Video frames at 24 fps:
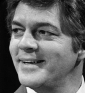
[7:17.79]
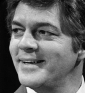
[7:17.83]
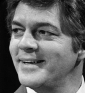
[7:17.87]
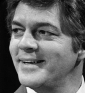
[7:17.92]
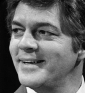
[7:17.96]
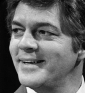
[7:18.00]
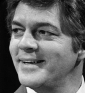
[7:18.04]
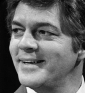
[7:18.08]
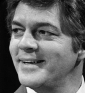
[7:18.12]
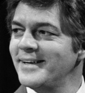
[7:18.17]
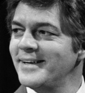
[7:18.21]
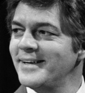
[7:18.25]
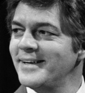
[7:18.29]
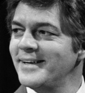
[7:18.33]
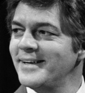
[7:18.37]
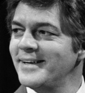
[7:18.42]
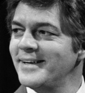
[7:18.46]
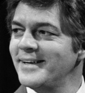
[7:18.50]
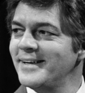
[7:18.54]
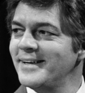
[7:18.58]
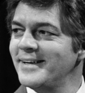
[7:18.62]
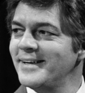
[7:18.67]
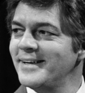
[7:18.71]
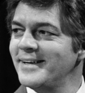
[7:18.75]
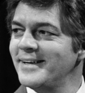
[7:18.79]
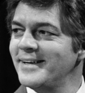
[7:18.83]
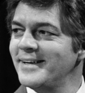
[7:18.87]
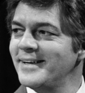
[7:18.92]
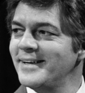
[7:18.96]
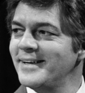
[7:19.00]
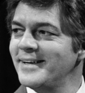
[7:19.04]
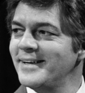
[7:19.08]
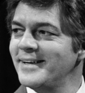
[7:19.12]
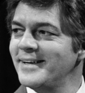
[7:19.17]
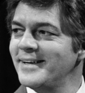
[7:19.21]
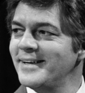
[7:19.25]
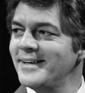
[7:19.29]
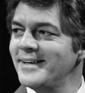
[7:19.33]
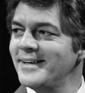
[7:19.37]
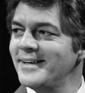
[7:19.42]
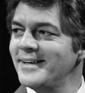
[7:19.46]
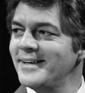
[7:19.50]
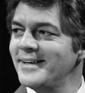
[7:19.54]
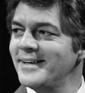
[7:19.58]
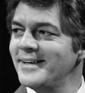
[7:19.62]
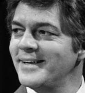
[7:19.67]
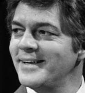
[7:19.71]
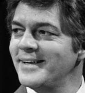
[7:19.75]

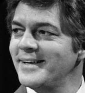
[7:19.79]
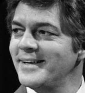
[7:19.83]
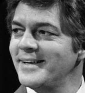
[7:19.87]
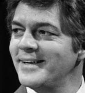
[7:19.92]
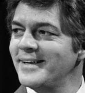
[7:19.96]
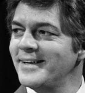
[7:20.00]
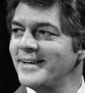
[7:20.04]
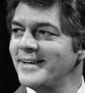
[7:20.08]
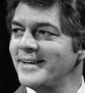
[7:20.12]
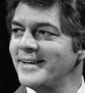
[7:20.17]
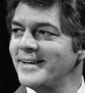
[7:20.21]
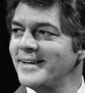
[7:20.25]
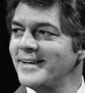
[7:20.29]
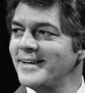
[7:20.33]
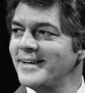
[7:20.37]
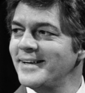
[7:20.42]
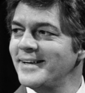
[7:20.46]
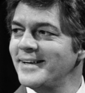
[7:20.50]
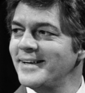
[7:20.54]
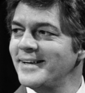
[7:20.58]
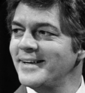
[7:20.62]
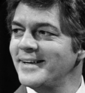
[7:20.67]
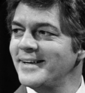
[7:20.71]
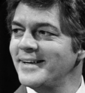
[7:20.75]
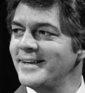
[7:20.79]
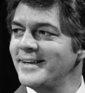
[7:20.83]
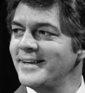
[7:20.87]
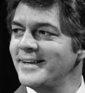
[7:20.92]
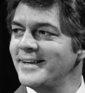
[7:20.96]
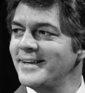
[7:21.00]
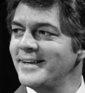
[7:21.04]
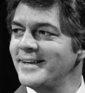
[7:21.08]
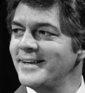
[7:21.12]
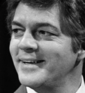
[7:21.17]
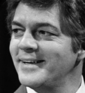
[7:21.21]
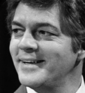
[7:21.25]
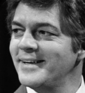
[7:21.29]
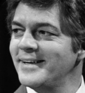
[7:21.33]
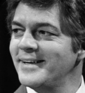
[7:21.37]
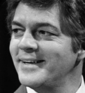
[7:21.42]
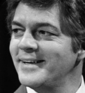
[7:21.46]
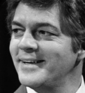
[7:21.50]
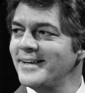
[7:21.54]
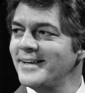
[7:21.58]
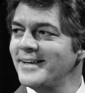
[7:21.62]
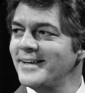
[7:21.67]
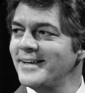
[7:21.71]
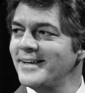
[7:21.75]

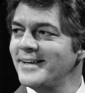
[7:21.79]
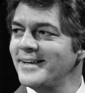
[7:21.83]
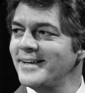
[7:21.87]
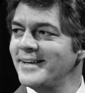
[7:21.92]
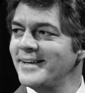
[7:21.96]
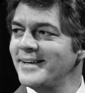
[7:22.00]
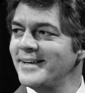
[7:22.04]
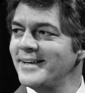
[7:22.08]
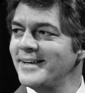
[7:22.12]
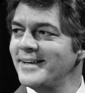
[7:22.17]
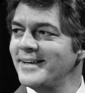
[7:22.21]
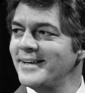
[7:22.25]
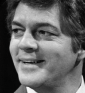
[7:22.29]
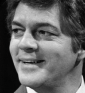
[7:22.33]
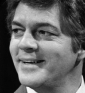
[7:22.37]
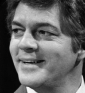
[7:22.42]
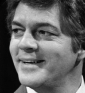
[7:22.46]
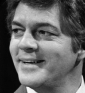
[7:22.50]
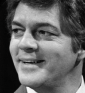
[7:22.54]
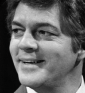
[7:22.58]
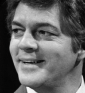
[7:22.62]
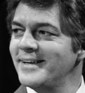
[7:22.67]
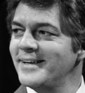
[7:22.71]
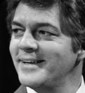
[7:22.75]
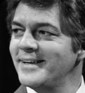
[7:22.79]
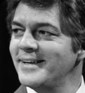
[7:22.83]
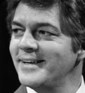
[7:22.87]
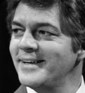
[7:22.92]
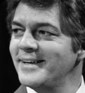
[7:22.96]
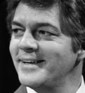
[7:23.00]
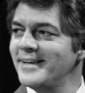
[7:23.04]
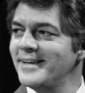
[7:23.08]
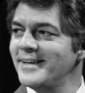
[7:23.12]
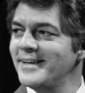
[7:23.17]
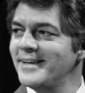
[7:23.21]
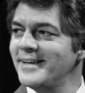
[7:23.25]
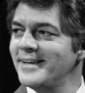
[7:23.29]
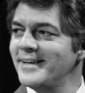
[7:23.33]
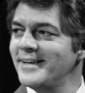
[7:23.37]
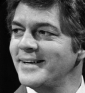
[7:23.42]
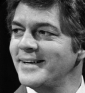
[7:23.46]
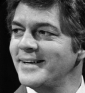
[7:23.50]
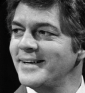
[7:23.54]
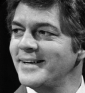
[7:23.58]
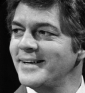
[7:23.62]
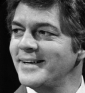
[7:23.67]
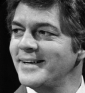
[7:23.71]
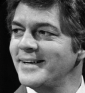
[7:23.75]

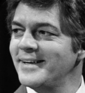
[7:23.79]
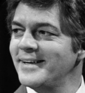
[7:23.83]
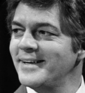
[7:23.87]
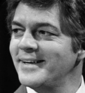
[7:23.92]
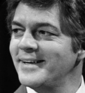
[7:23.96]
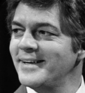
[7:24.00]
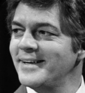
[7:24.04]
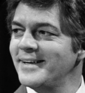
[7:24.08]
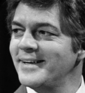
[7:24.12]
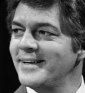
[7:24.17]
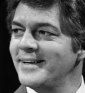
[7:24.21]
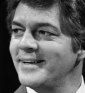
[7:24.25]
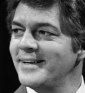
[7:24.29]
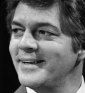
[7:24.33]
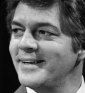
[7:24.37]
(no lip movement)